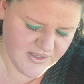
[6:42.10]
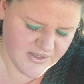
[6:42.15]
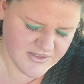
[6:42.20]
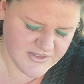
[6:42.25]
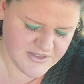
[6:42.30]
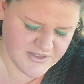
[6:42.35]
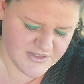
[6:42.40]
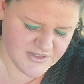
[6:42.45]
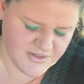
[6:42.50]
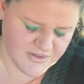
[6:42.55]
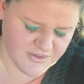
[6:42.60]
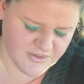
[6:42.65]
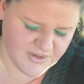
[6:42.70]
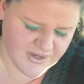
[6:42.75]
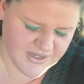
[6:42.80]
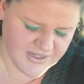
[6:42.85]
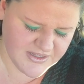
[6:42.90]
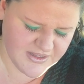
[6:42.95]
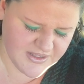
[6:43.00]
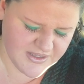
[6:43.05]
So
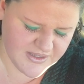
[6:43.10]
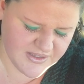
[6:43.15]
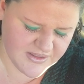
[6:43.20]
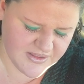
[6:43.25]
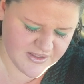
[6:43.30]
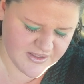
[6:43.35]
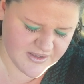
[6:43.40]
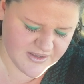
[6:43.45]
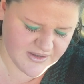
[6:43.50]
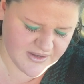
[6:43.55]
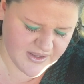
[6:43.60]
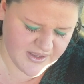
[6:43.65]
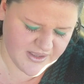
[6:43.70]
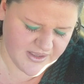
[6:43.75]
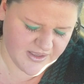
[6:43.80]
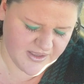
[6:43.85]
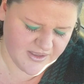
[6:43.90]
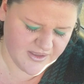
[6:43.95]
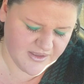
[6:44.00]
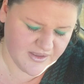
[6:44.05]
I think that
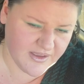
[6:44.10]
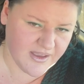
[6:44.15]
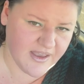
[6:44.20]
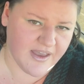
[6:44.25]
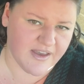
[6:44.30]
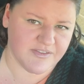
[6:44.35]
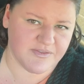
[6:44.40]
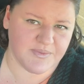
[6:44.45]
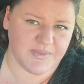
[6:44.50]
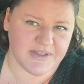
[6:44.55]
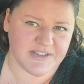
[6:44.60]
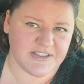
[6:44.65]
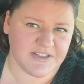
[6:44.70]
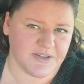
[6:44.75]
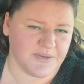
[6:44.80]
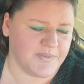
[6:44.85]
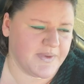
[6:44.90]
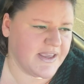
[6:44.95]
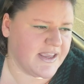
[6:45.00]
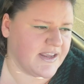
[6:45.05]
I have muscle
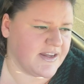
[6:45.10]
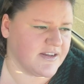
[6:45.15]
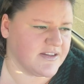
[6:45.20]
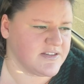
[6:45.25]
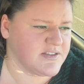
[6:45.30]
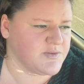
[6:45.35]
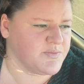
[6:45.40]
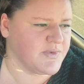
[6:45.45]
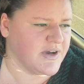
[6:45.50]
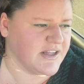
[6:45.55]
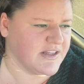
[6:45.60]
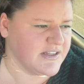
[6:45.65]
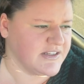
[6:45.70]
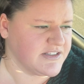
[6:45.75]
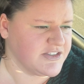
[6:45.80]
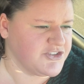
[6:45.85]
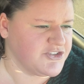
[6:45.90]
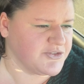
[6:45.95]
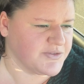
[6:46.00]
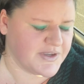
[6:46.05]
pain as well
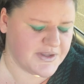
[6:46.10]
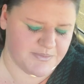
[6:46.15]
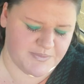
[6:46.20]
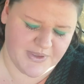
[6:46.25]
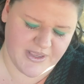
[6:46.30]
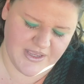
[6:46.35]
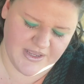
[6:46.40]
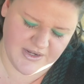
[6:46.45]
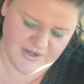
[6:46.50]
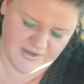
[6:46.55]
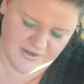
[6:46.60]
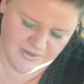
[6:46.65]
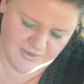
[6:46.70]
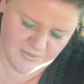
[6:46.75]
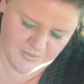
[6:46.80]
as joint pain.